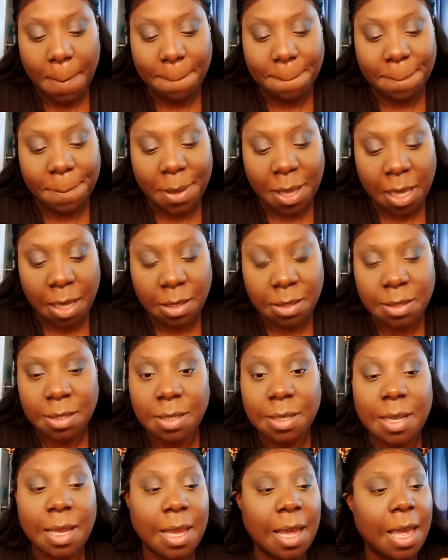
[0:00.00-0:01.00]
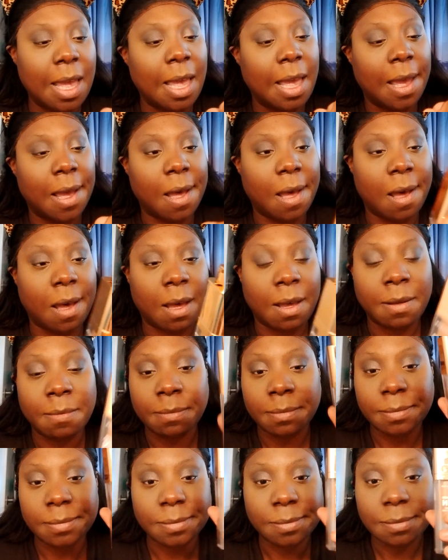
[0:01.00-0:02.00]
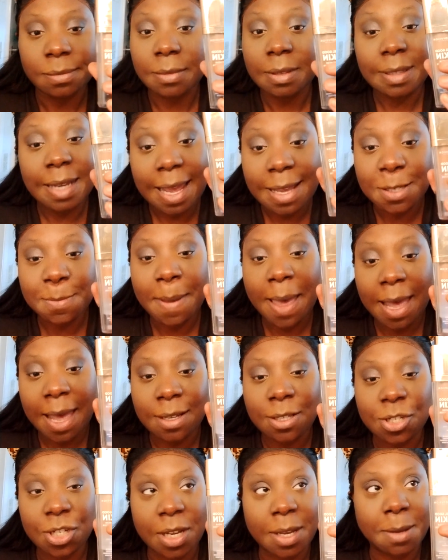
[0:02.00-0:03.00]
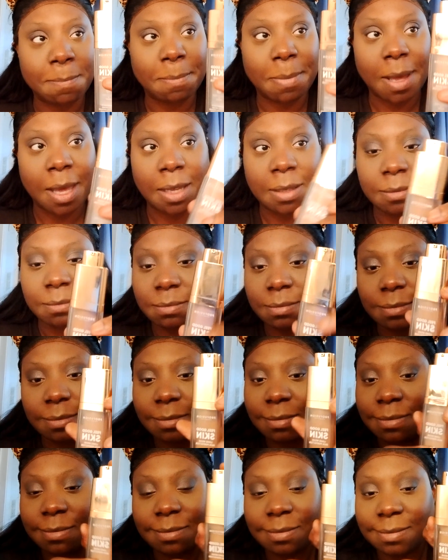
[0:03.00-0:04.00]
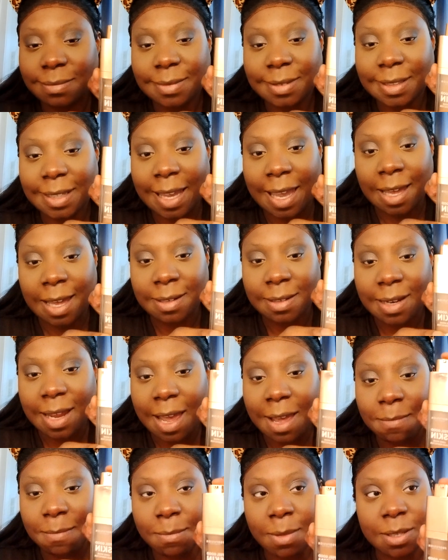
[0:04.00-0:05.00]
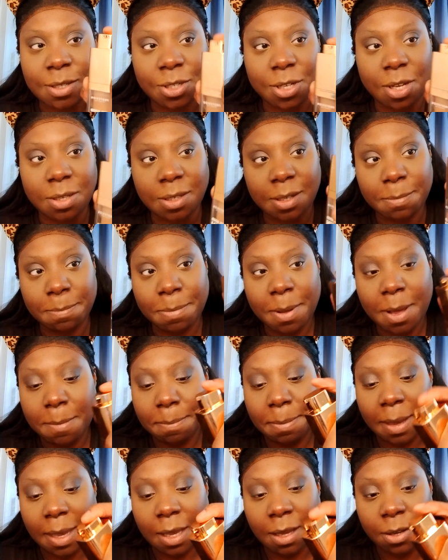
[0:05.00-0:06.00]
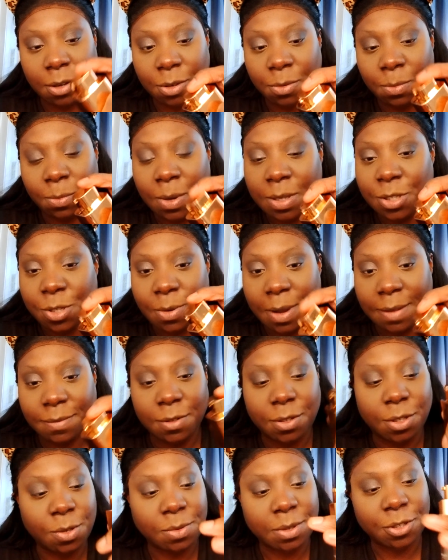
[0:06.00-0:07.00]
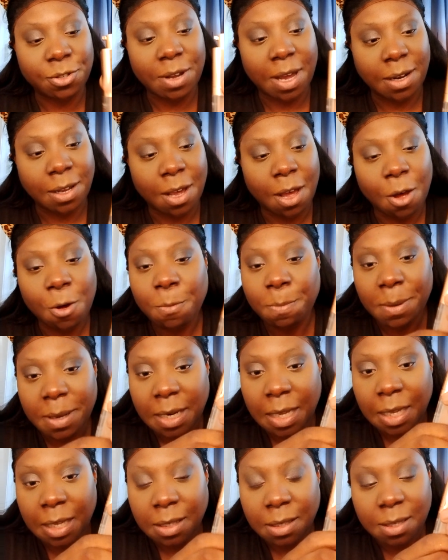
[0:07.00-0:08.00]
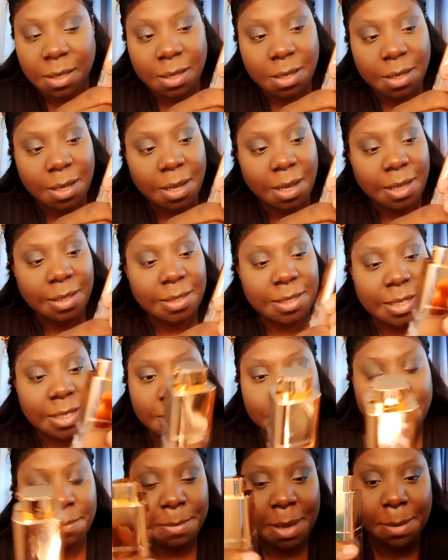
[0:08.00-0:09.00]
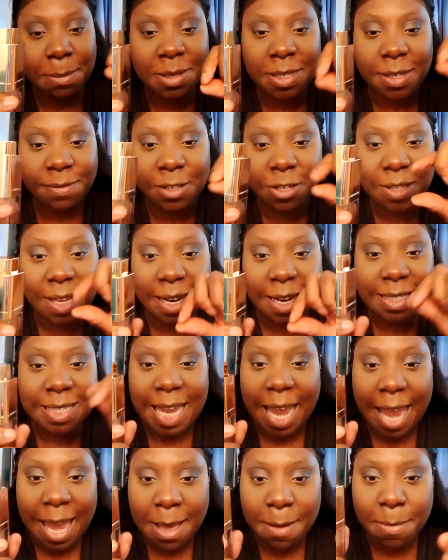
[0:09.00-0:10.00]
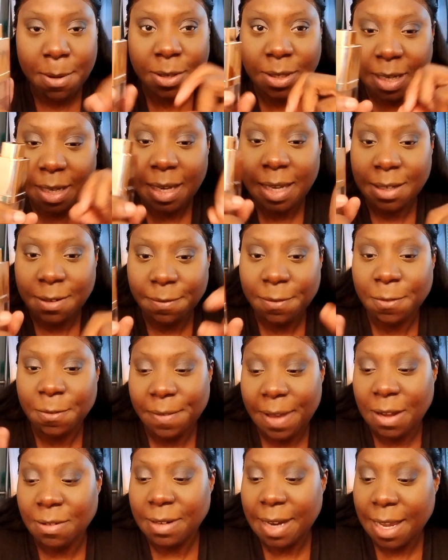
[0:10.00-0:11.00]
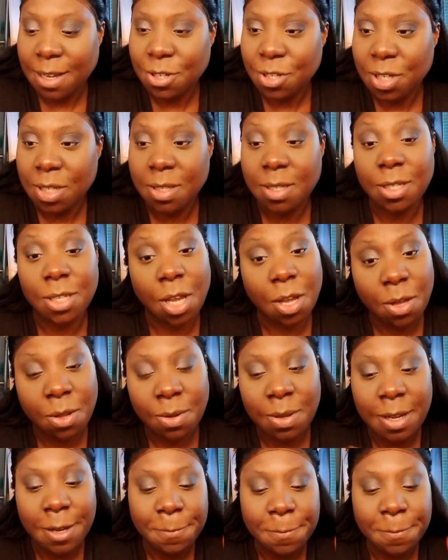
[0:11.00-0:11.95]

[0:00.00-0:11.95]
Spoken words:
But nice packaging, but yeah, not much on the pumping or what you have to do to try to open it, to maybe see if there's like a tab on the end of a foundation. So